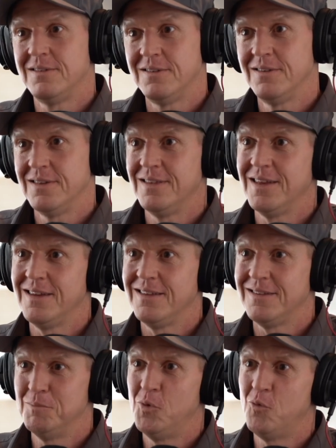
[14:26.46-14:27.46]
doing their
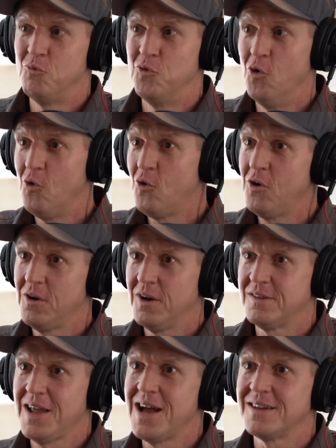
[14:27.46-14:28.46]
more raw
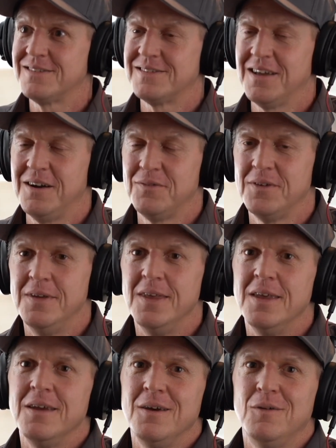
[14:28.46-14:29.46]
attack stuff.
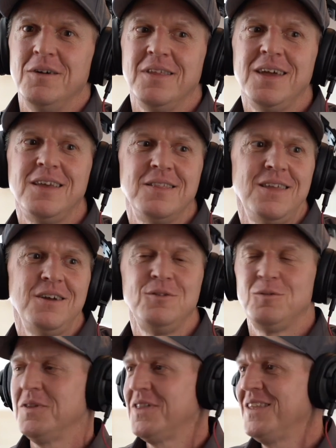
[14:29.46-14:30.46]
Well,
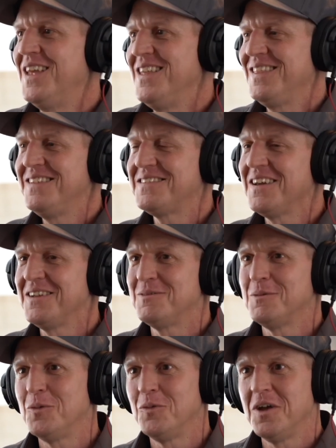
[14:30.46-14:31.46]
these guys would
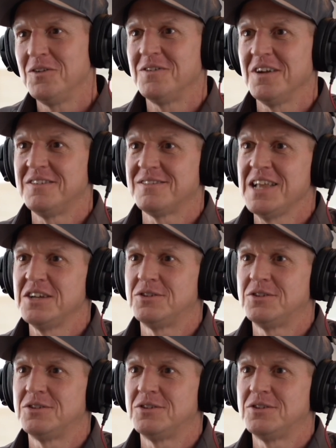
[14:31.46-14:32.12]
call those guys slash